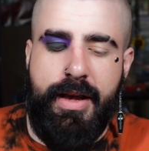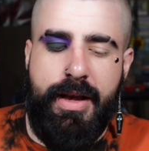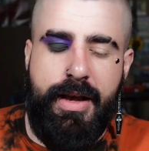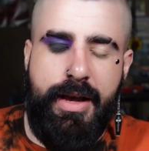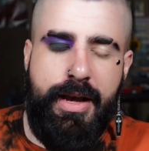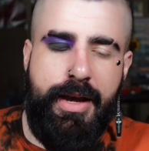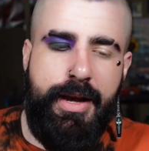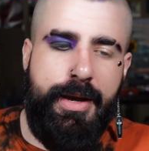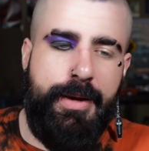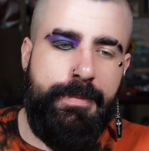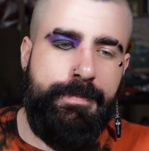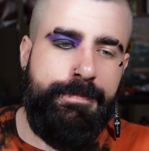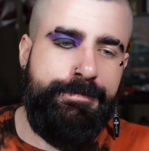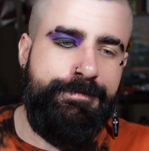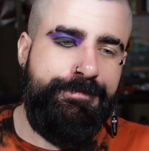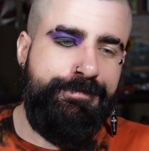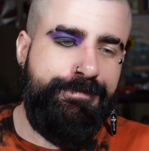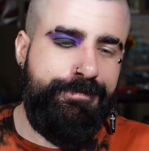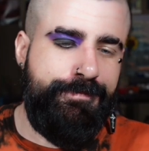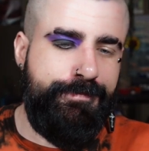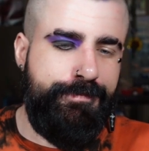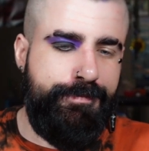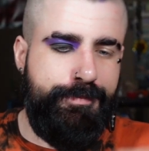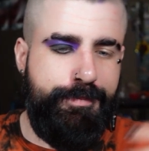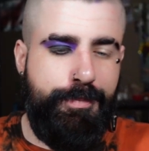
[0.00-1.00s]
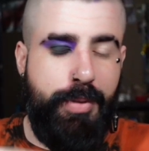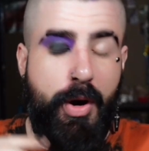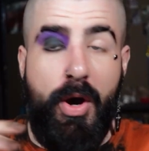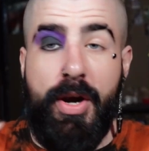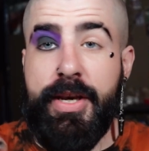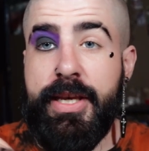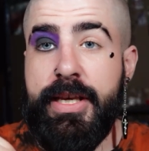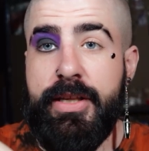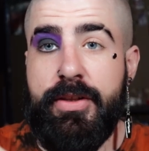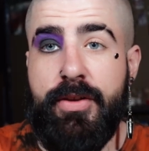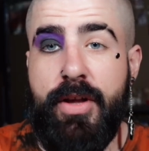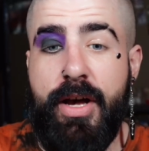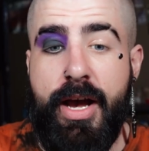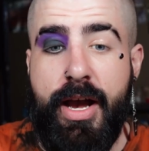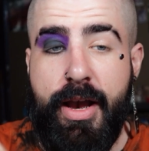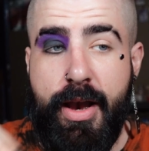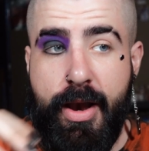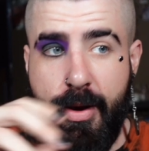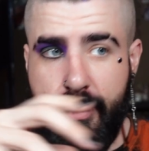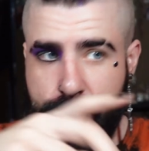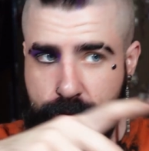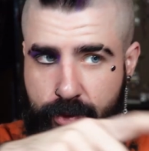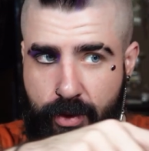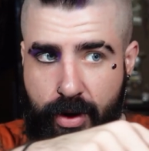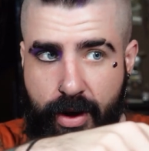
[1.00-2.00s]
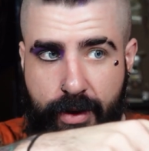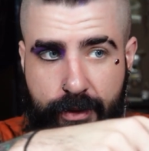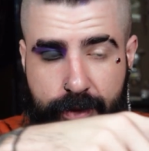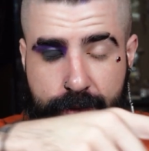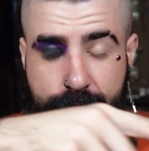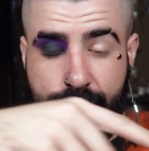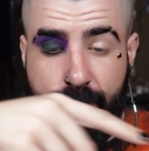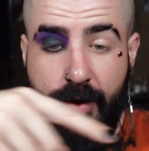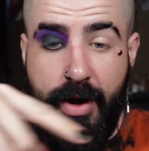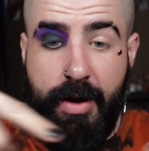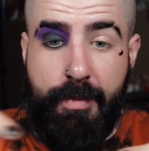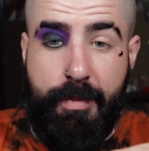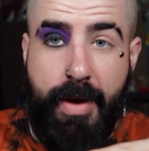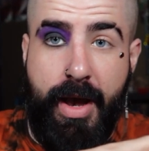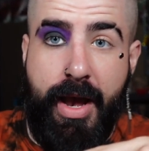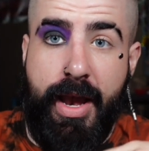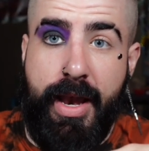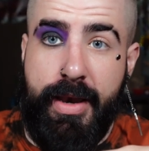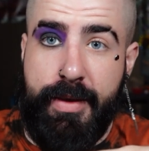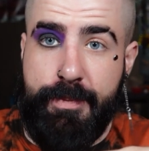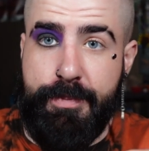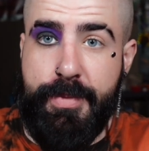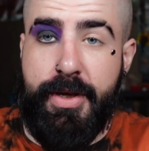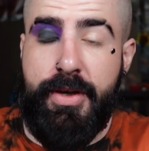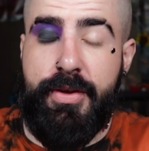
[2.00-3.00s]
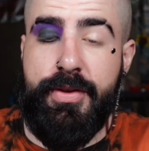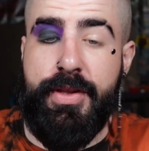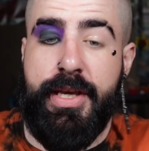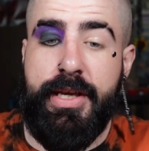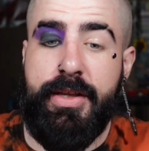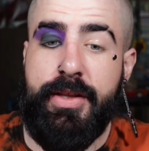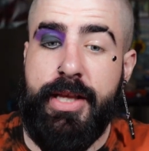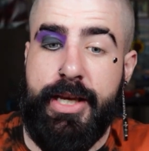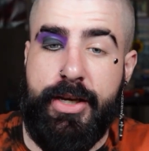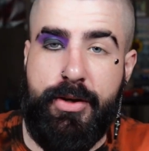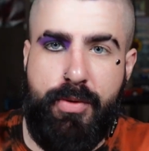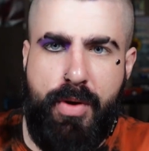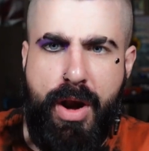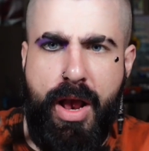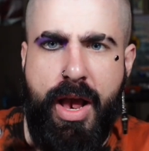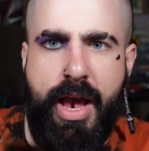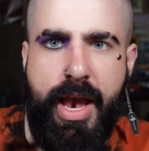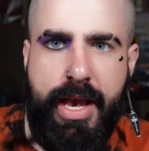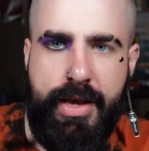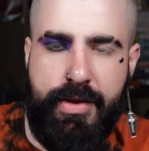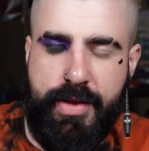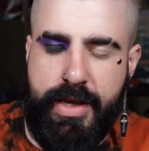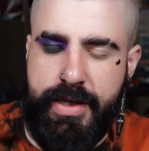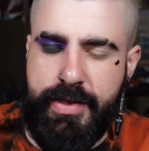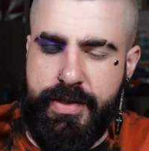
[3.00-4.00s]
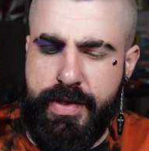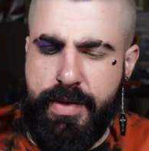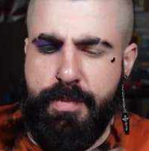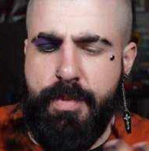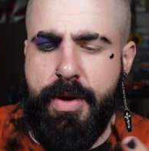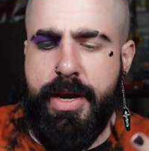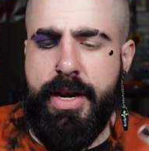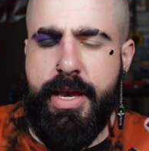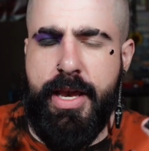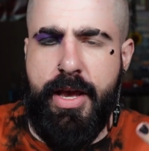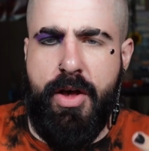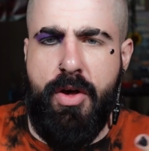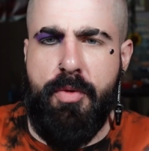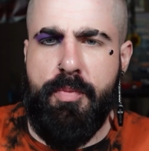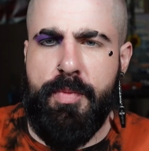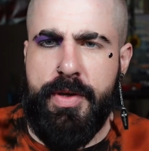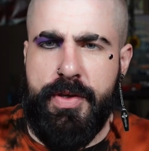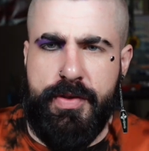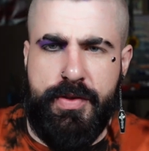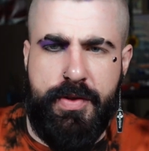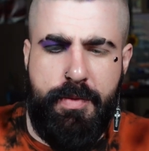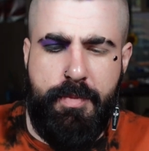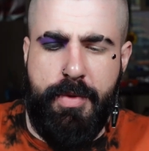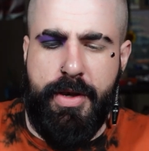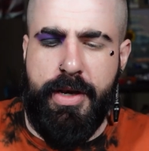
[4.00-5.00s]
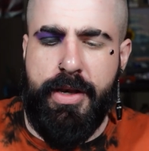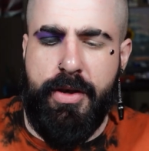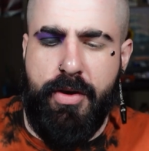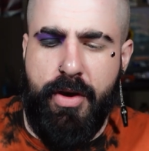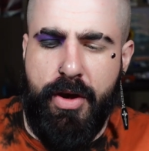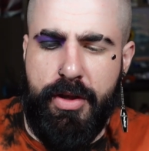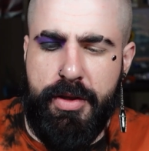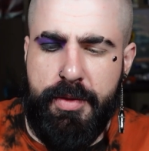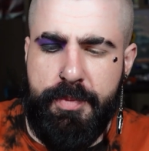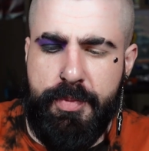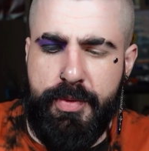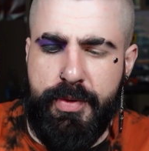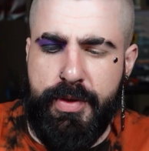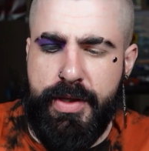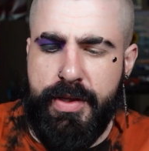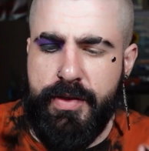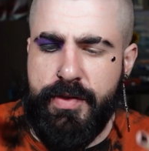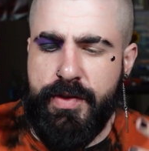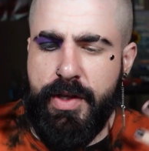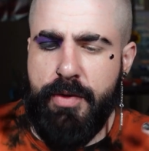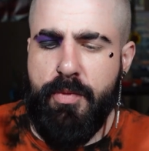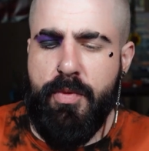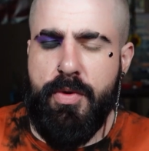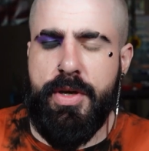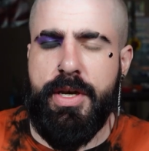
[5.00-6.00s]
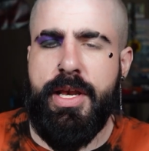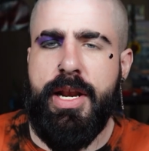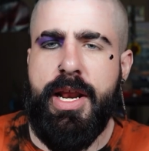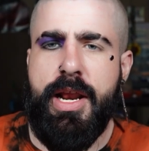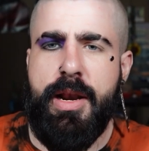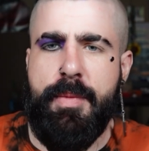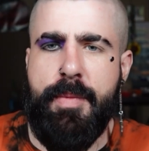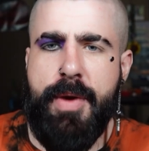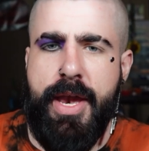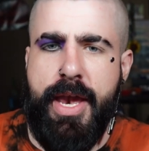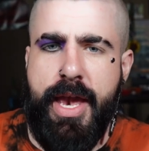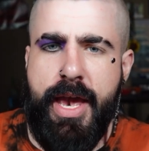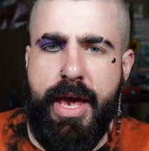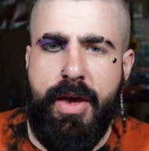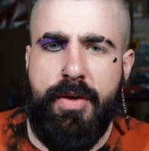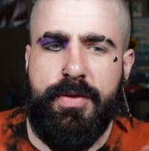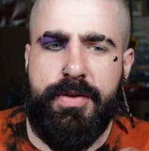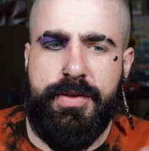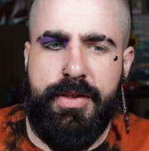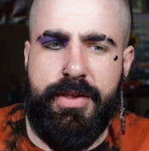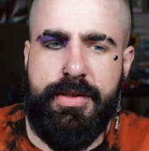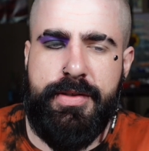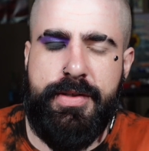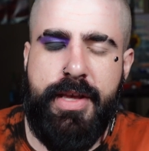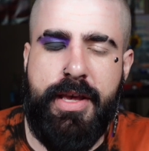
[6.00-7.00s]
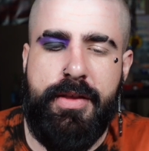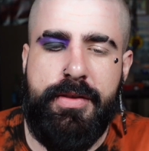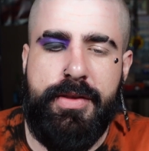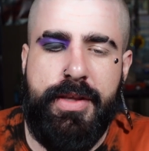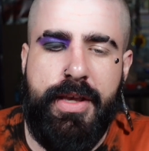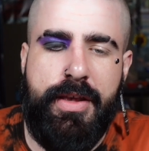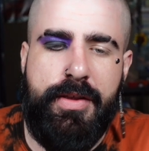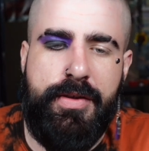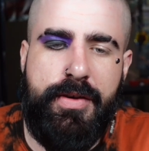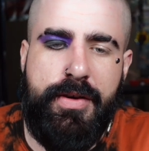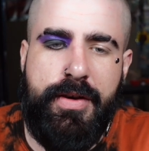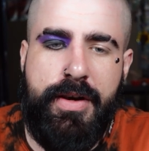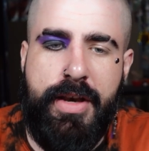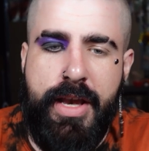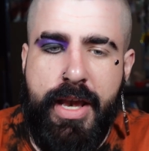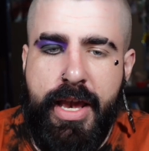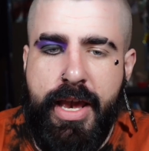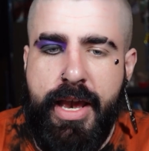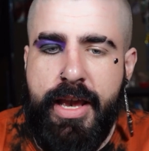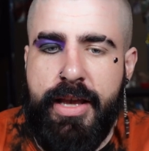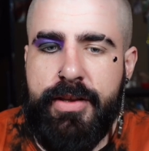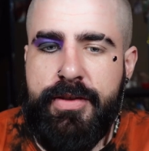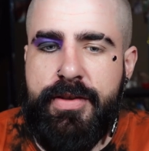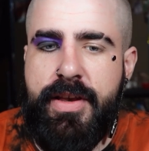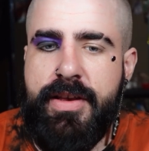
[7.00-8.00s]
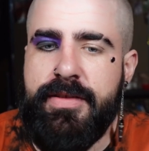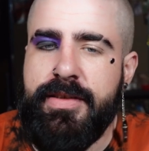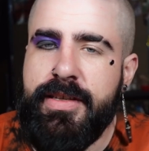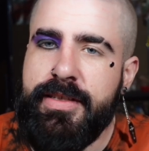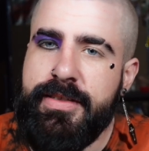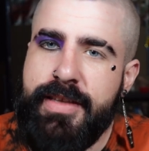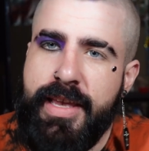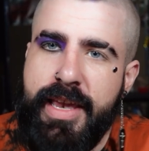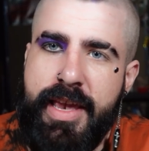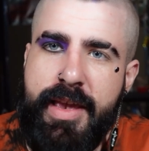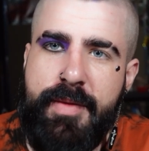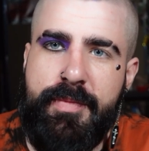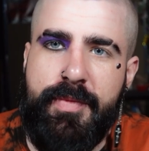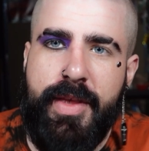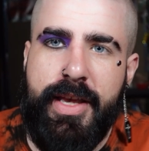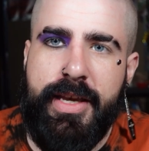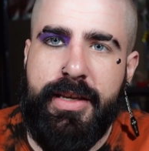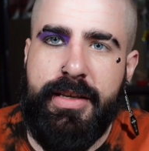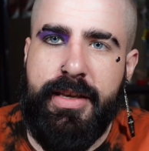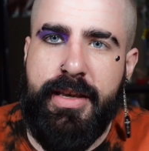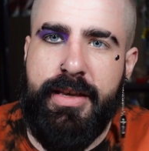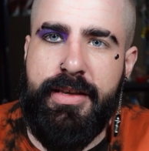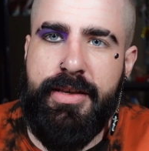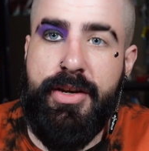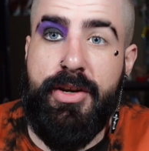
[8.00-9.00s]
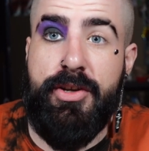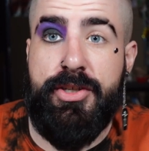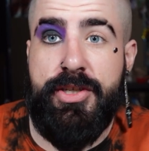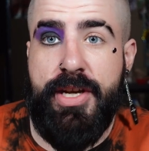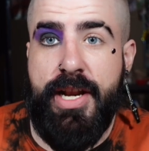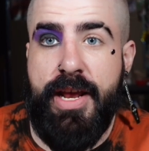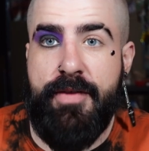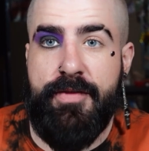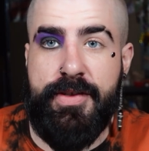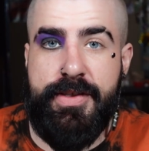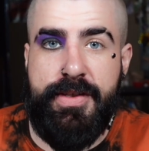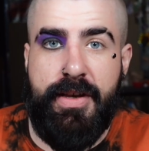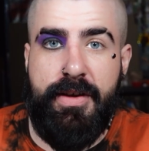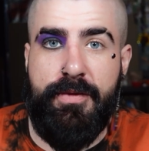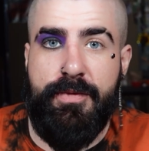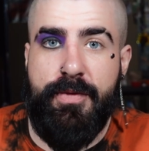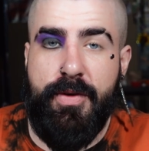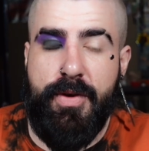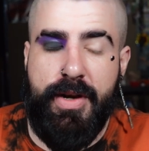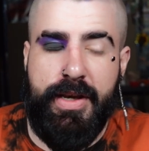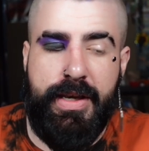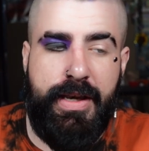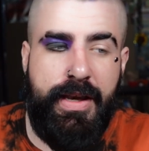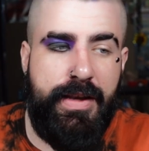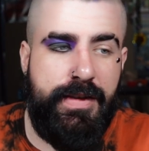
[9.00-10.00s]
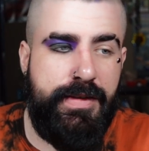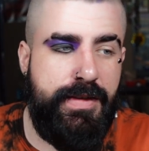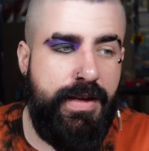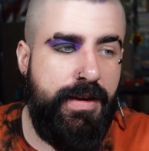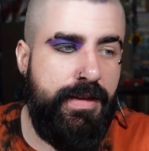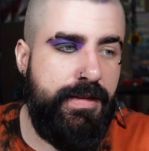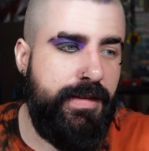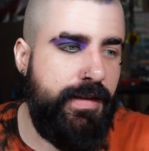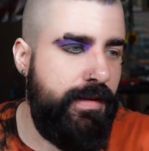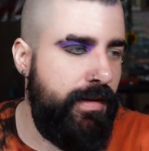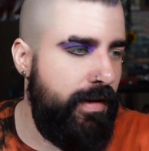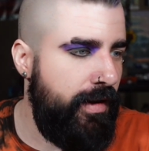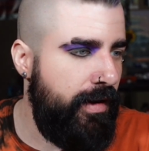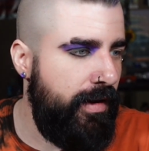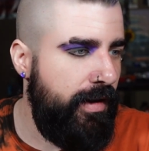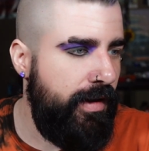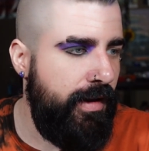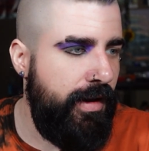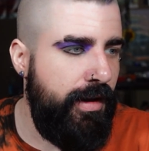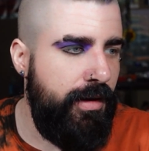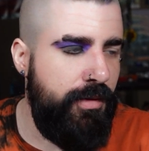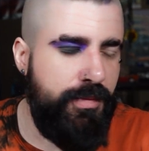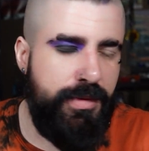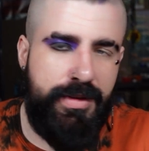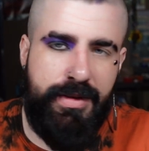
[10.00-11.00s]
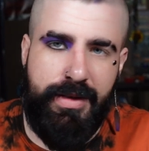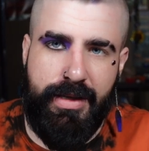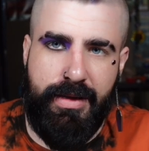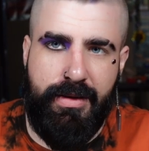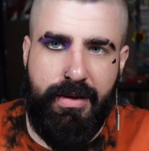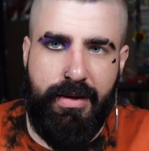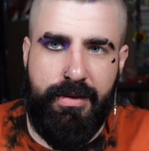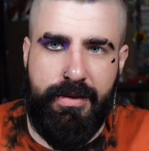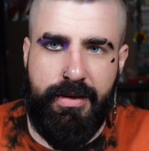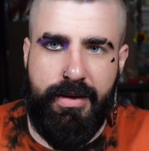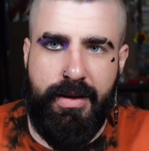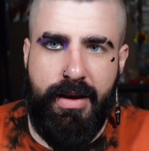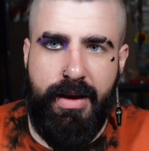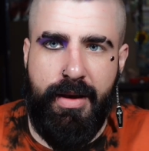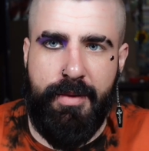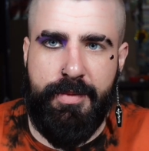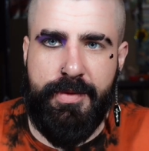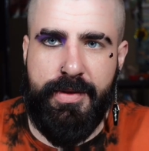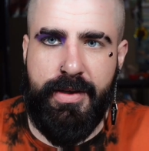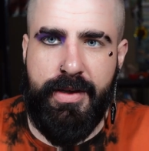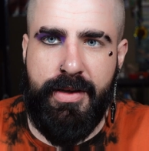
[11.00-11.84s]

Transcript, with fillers: Um, parking lot across in front of my building like crying like somebody help me somebody call the police they won't get out of my house this that and the other so I was like, damn, like, eh, you know, she didn't have a cell phone, I guess. And I was like, ah, I don't really like calling the cops.